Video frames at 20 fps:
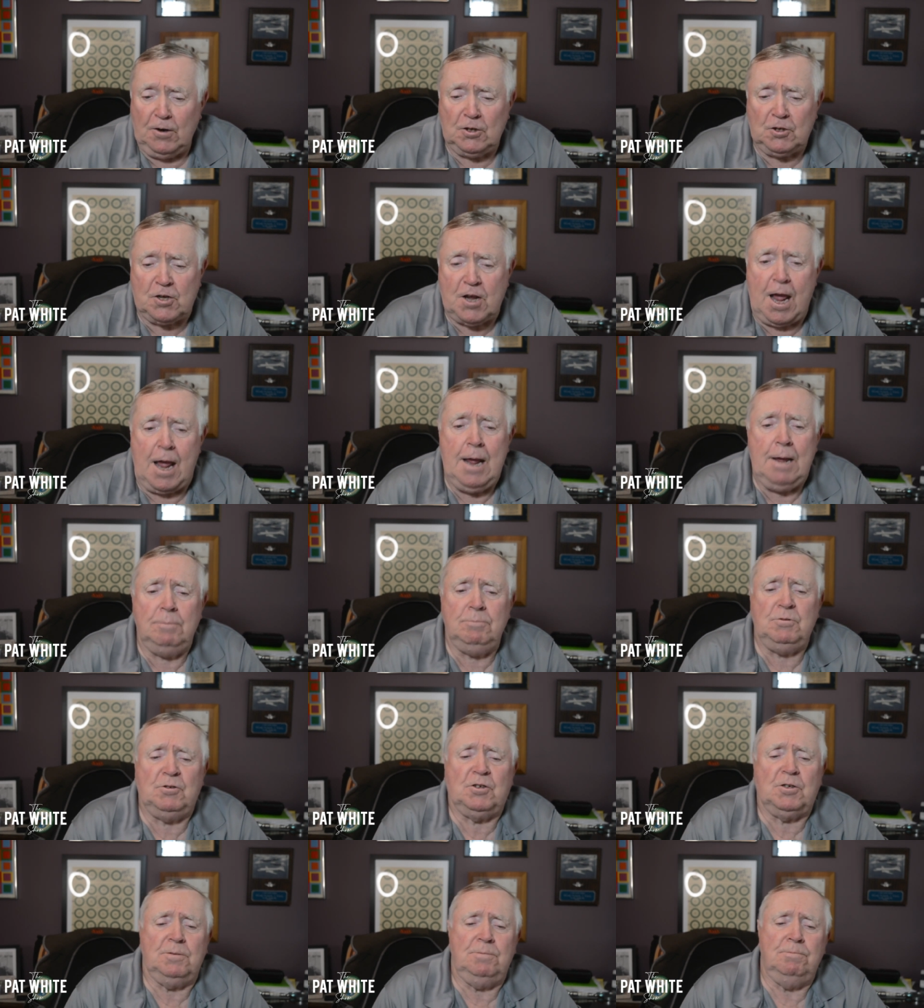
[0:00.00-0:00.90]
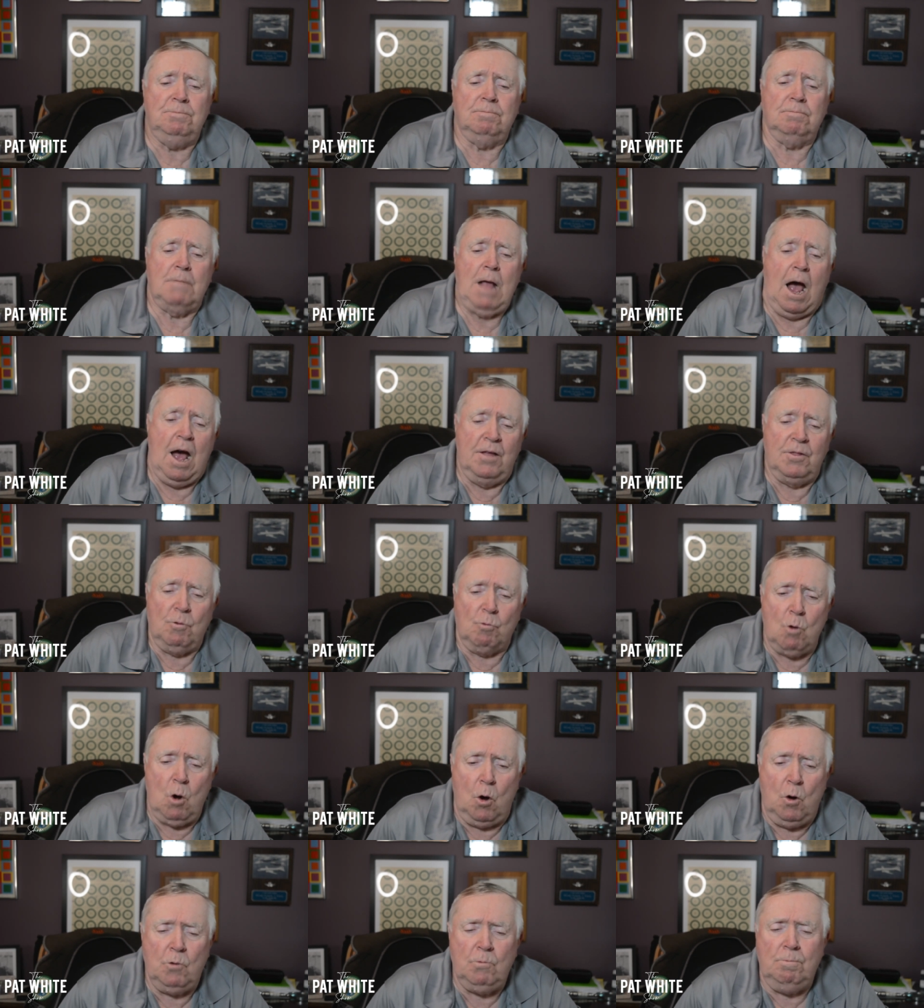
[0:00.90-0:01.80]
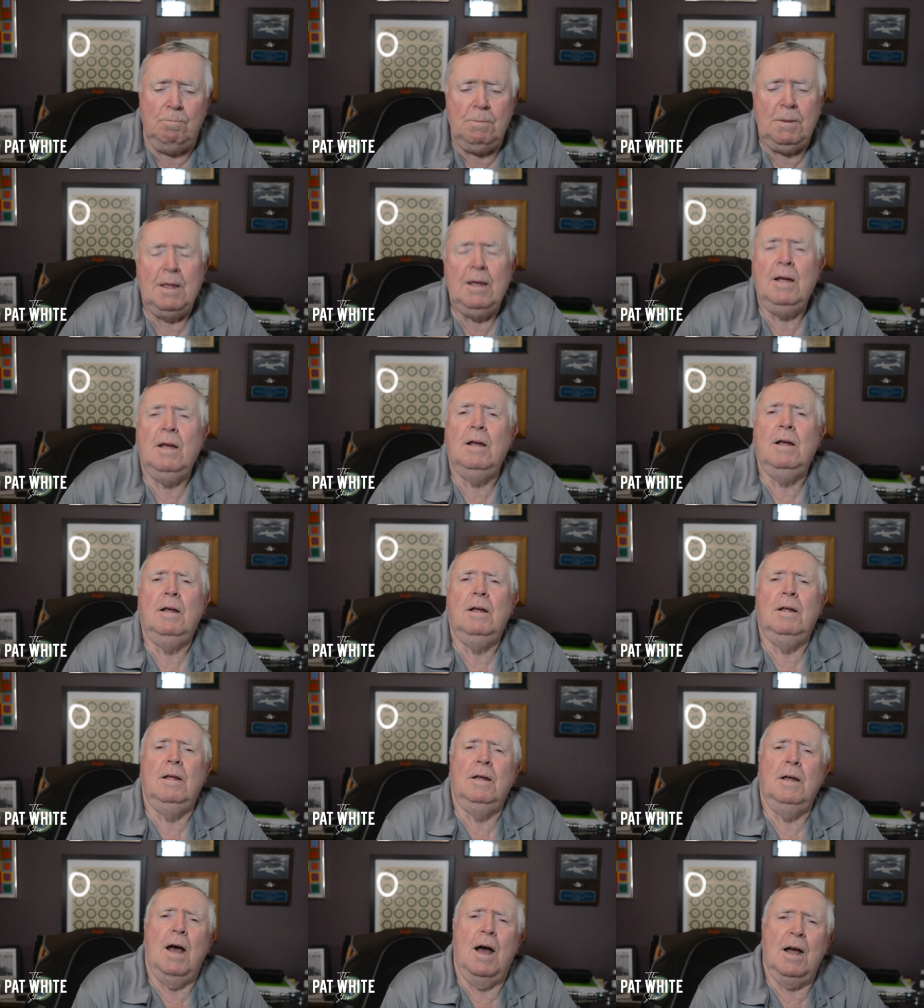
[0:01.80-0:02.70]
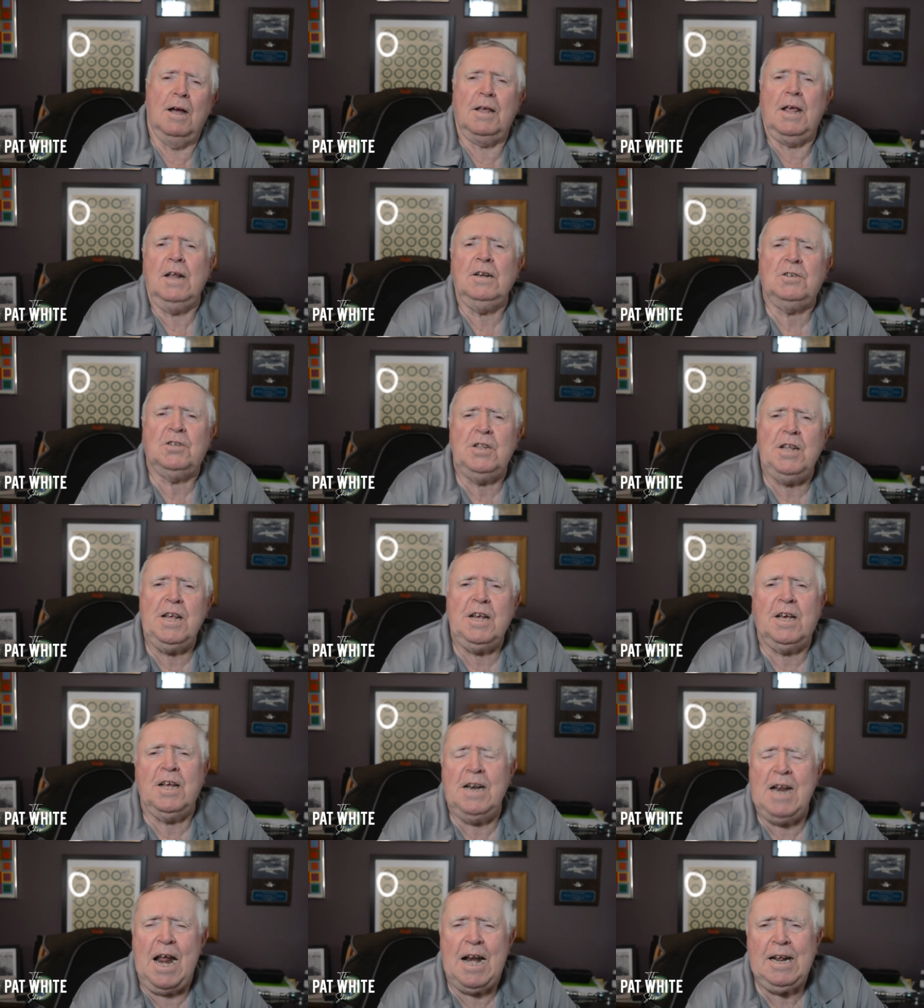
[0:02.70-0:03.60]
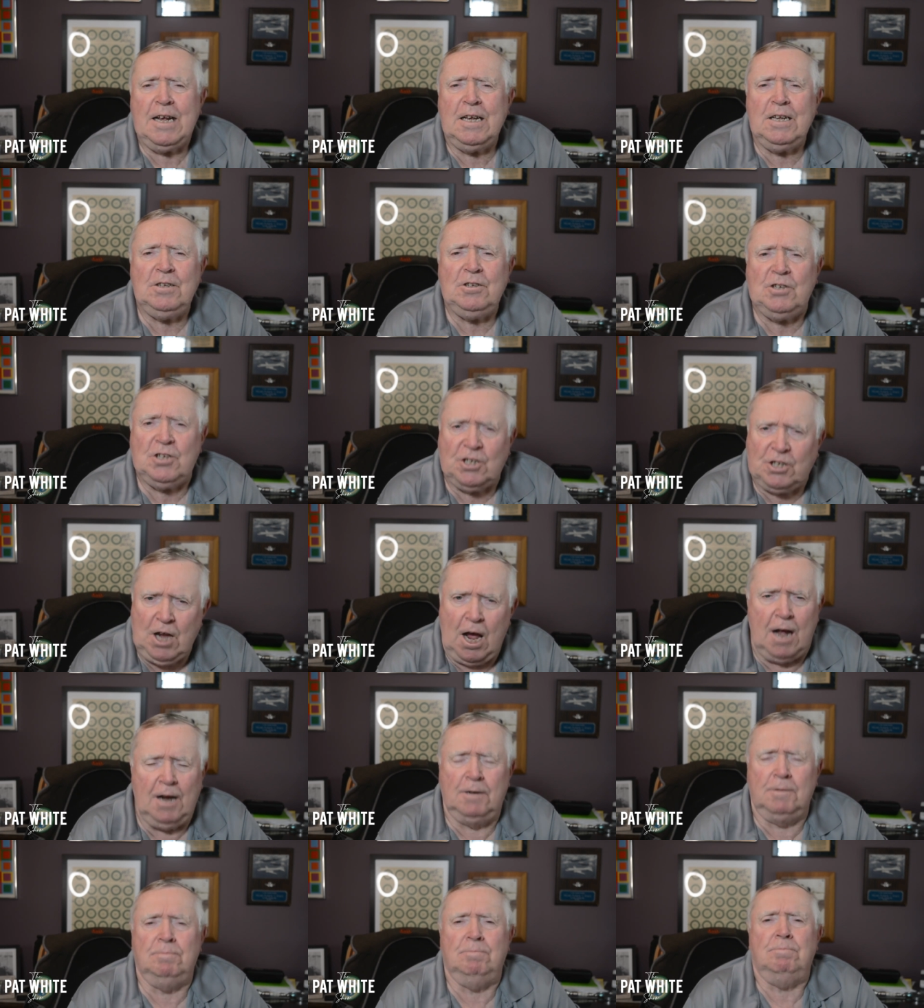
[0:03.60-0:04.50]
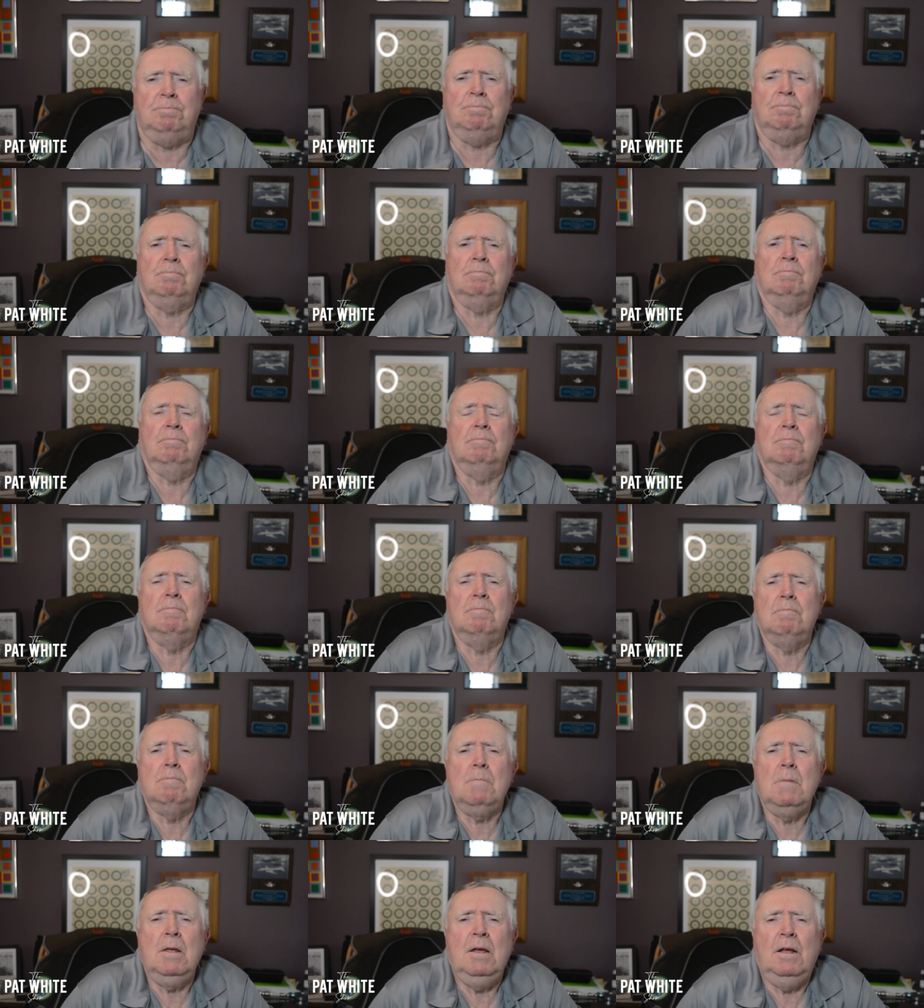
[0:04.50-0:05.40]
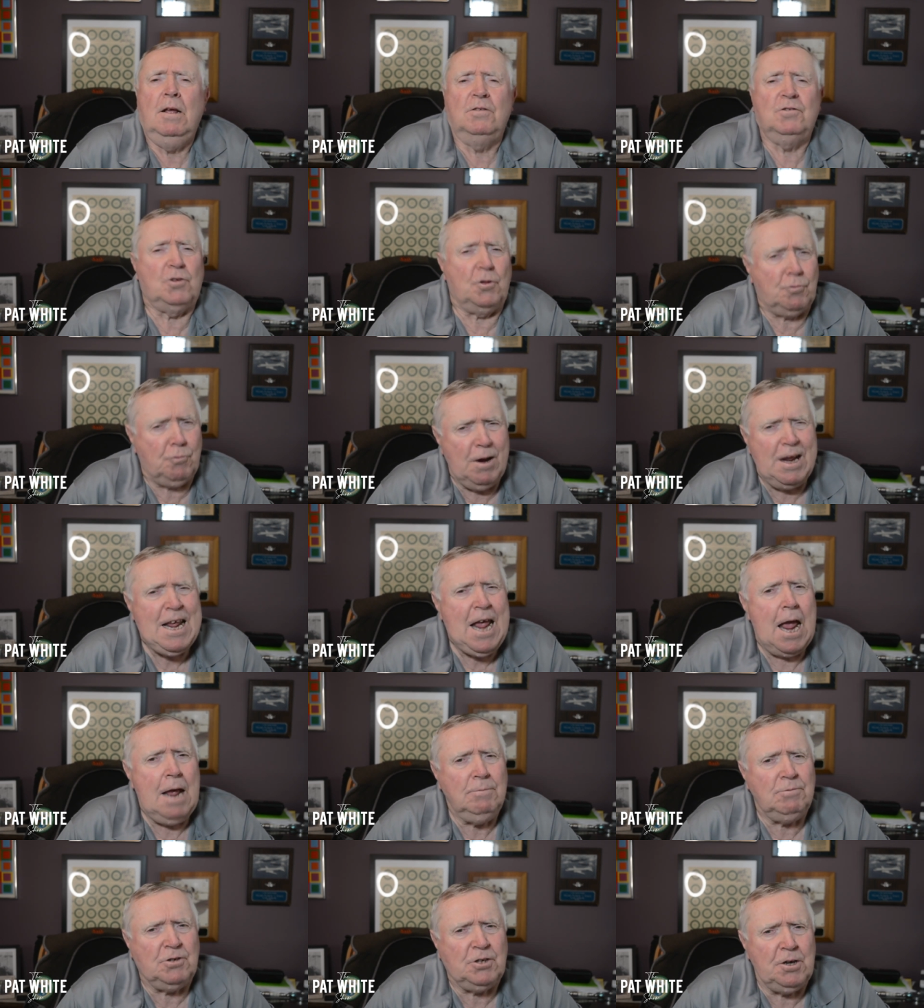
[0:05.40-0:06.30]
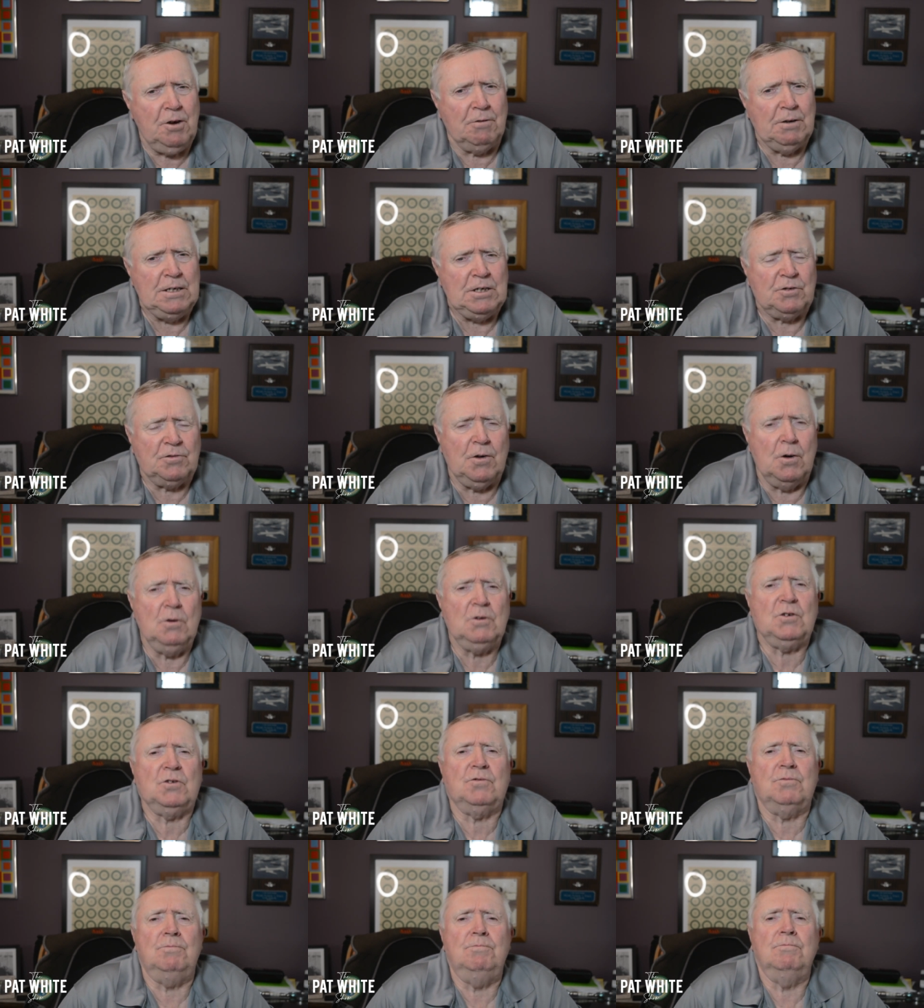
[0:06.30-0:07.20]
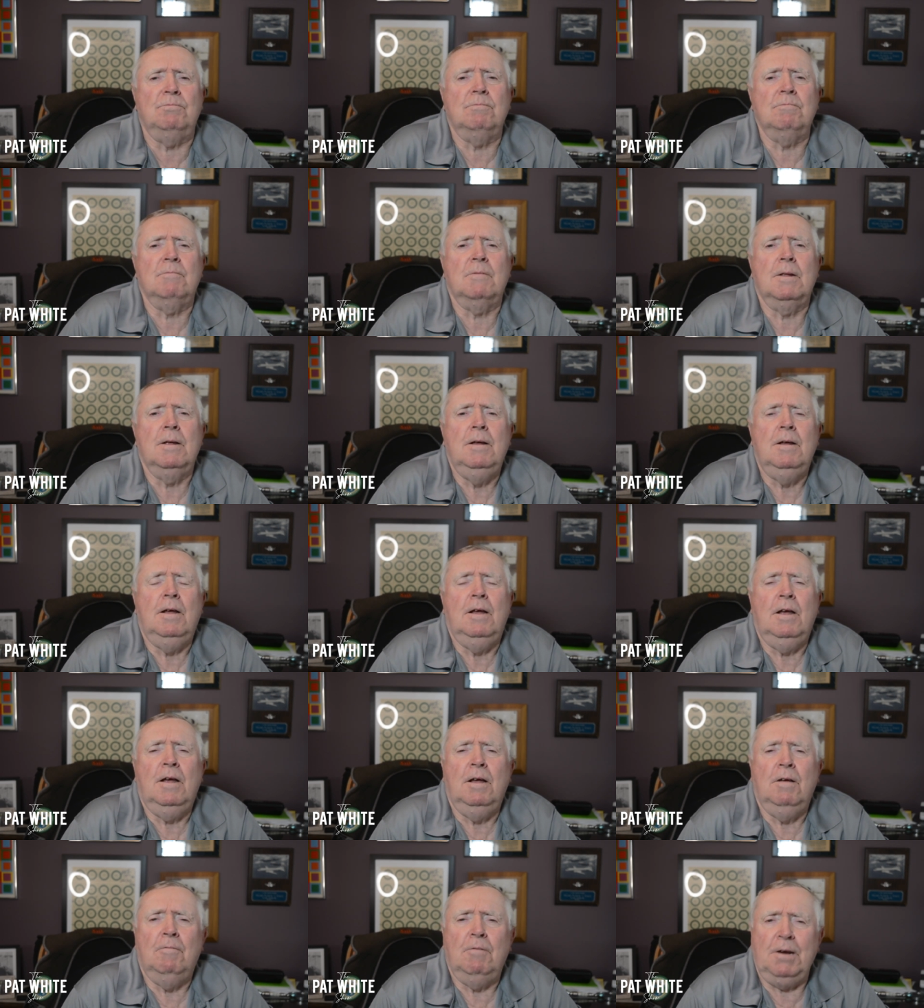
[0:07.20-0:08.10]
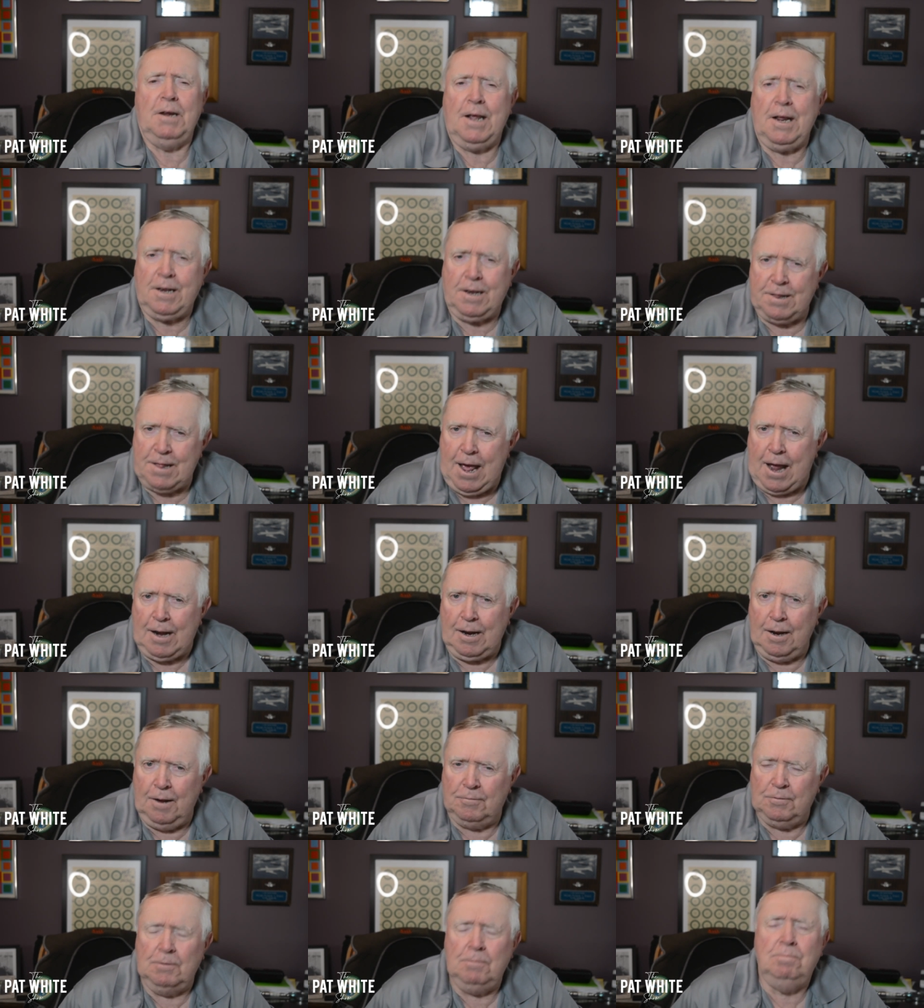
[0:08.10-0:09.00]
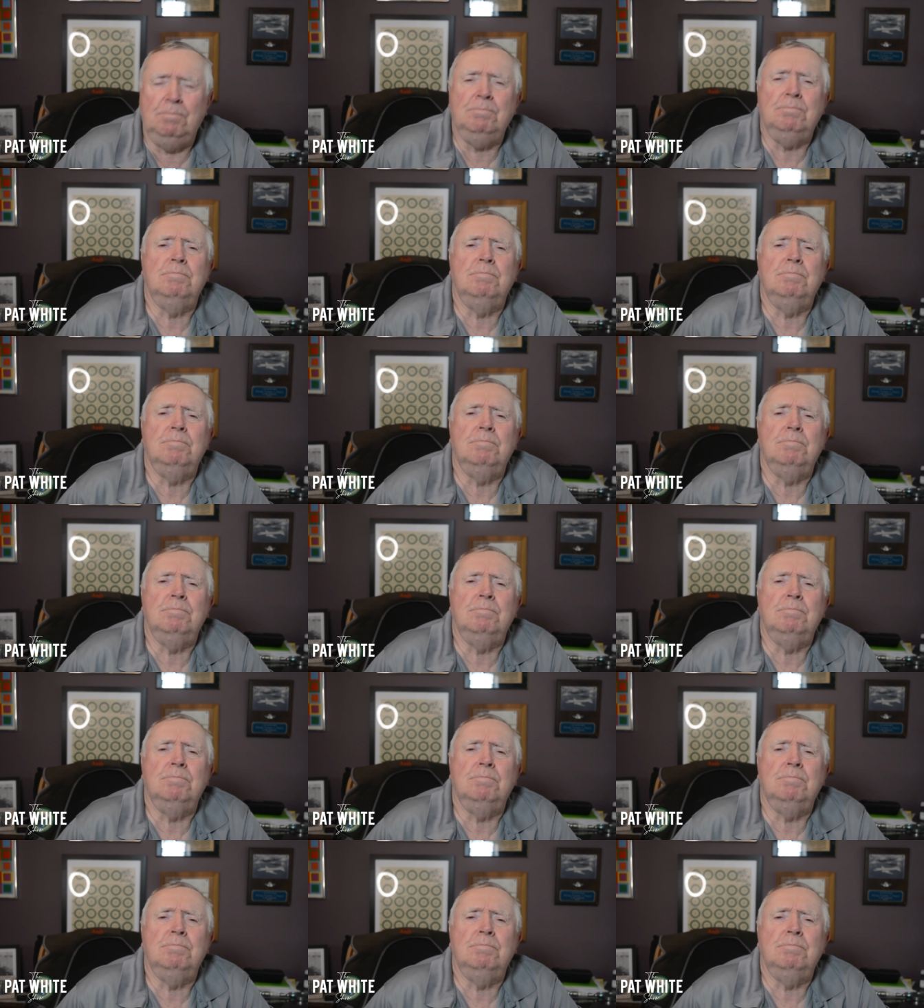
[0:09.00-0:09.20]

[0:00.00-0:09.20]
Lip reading: games on the road against the Connecticut Sun. It's a 3-game series, folks, when you get to that level.